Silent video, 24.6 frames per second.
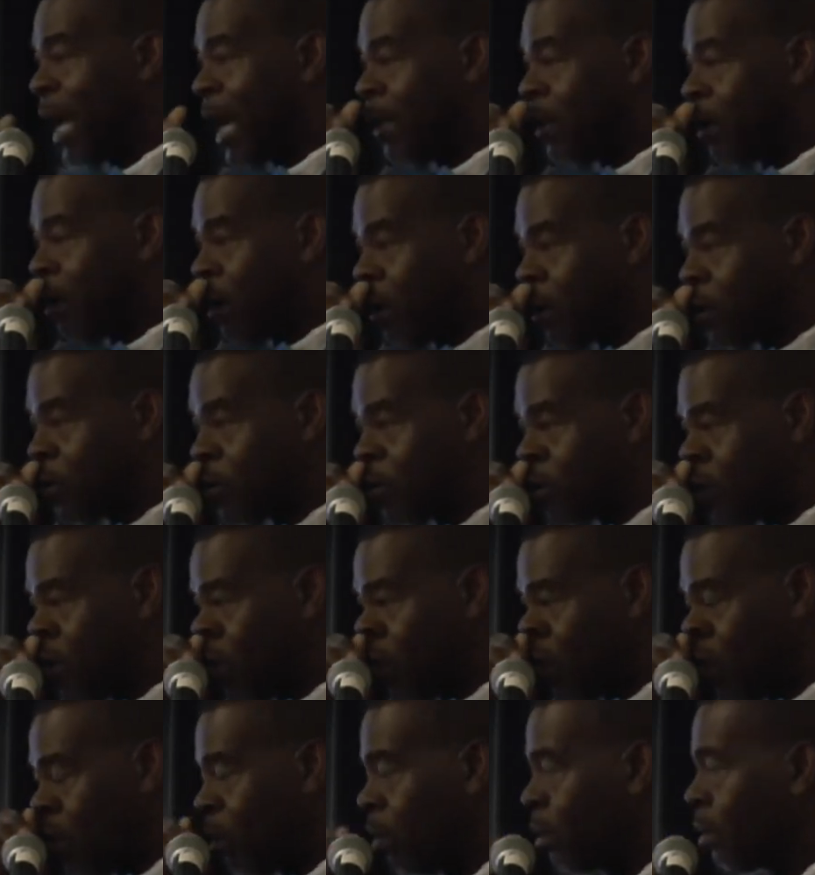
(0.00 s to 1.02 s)
and
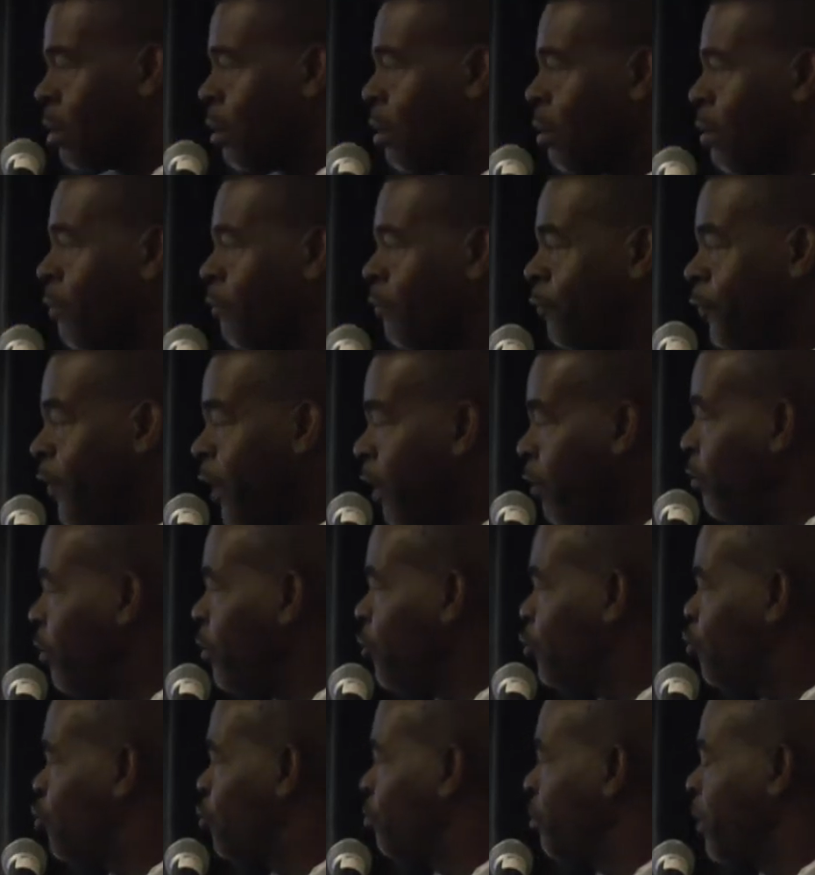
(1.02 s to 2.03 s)
also very
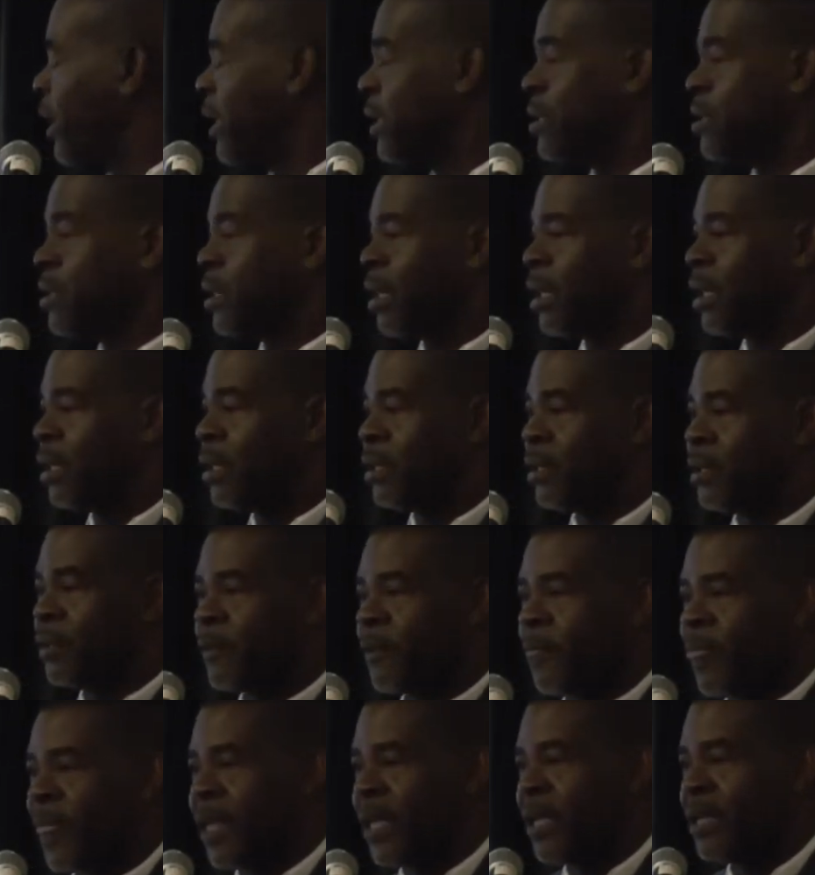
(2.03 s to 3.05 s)

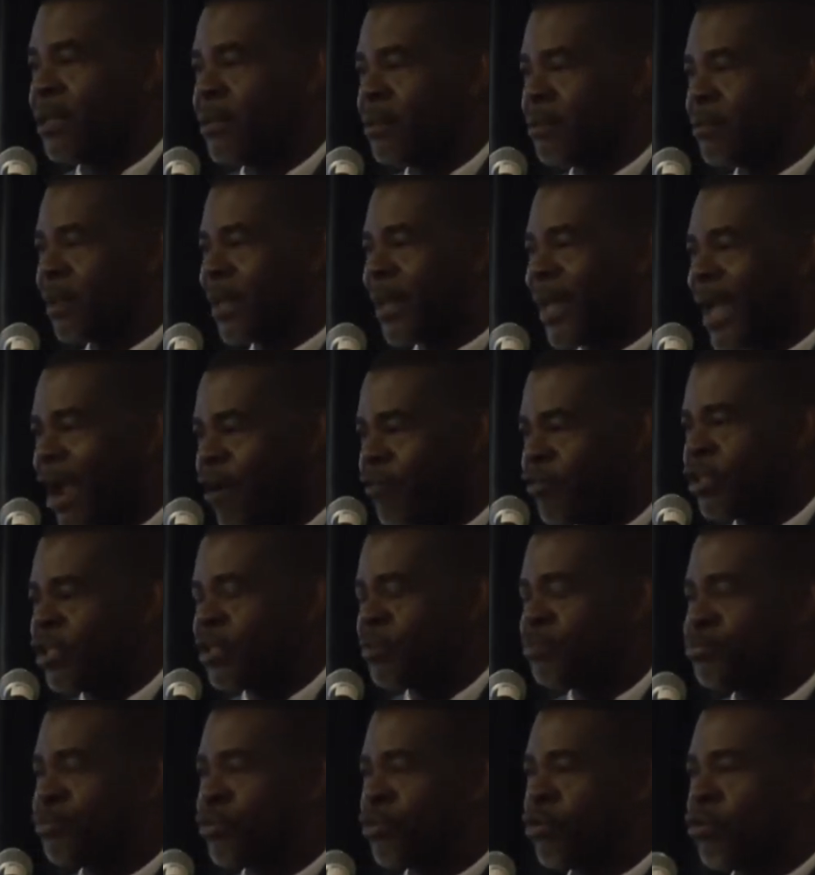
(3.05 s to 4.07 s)
instrumental in carrying
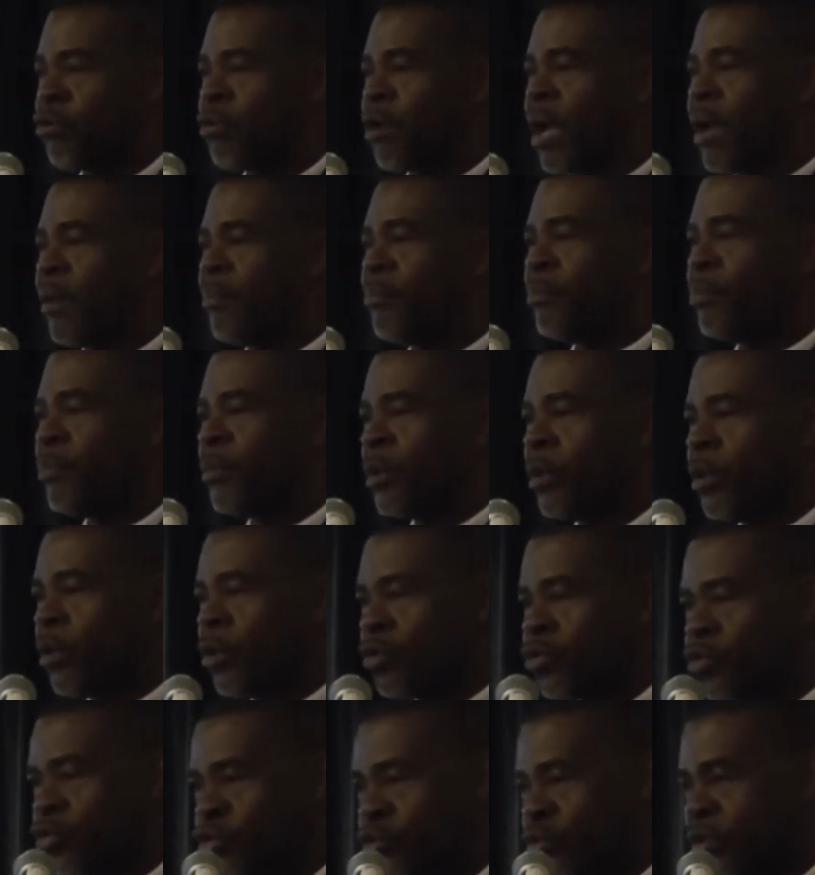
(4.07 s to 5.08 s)
the program
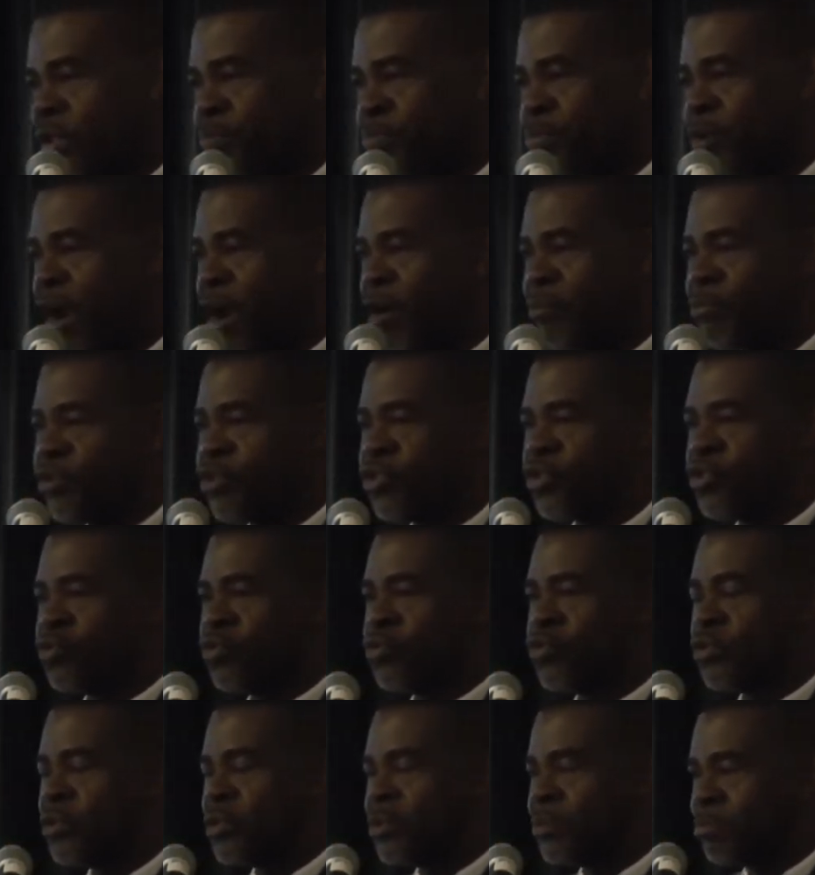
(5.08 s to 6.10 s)
to the primary
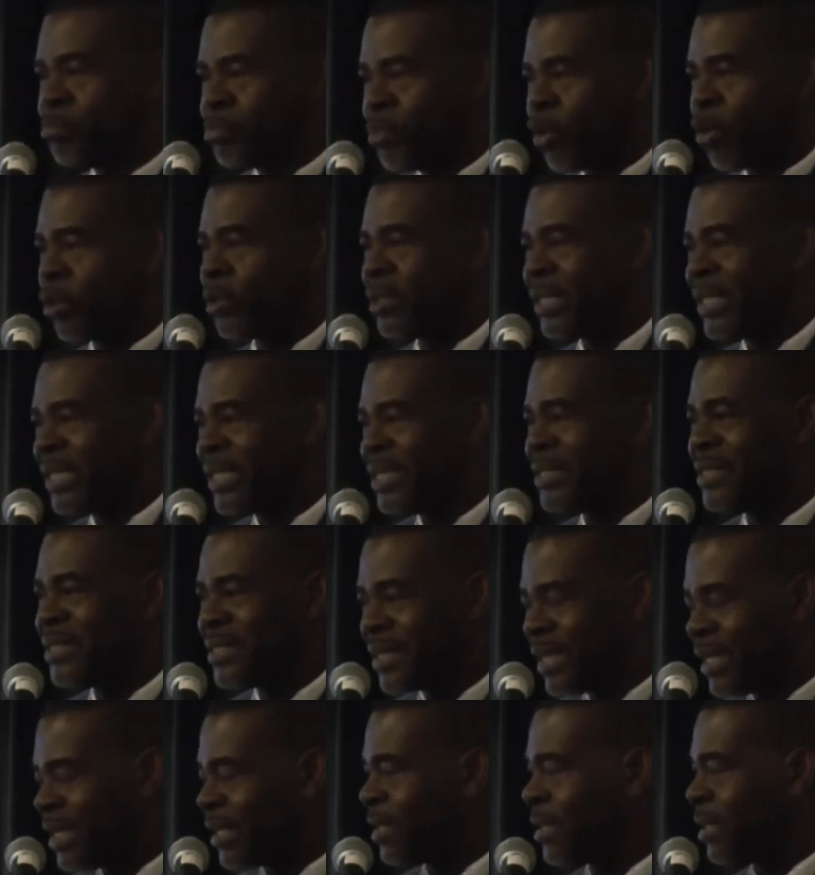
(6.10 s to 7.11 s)
schools, both in
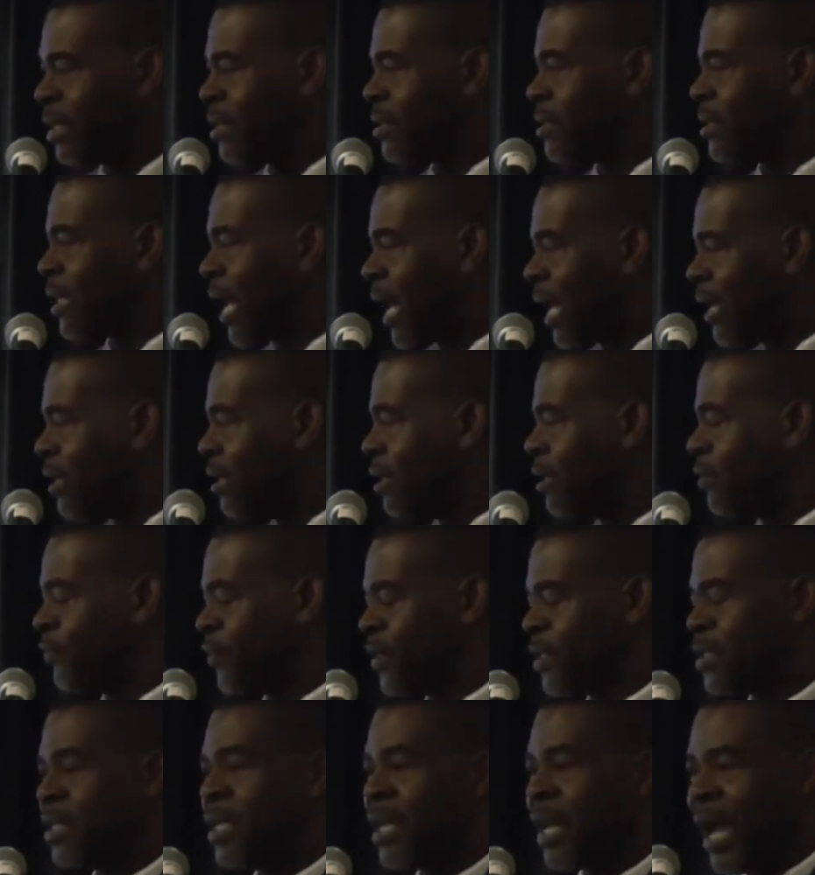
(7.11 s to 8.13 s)
St. Kitts and
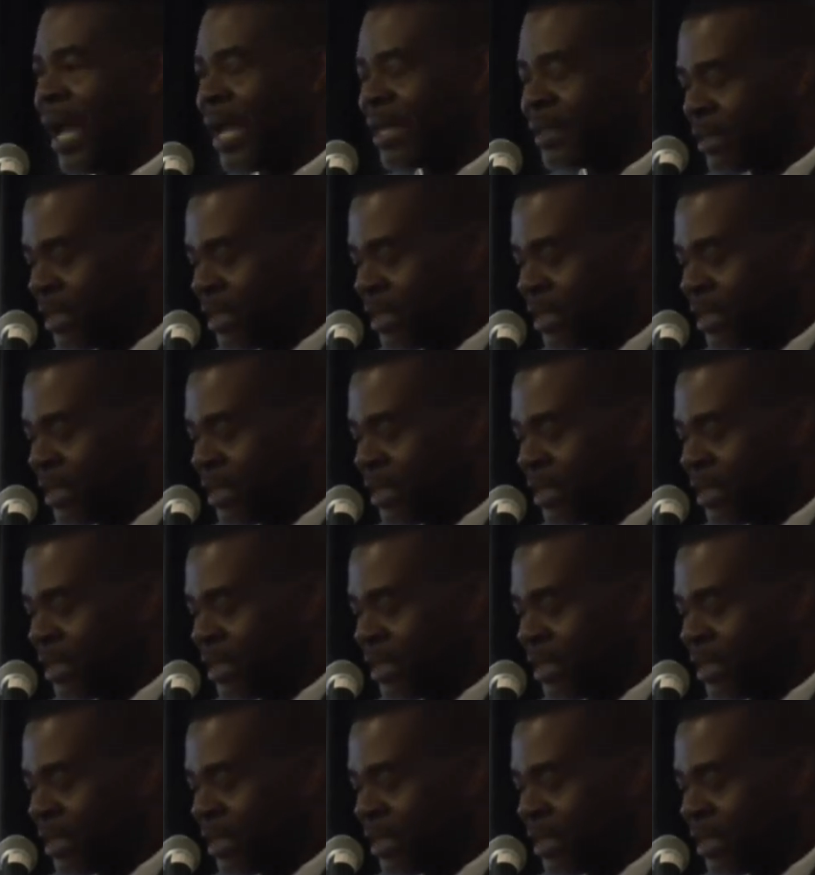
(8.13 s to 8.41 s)
Nevis. I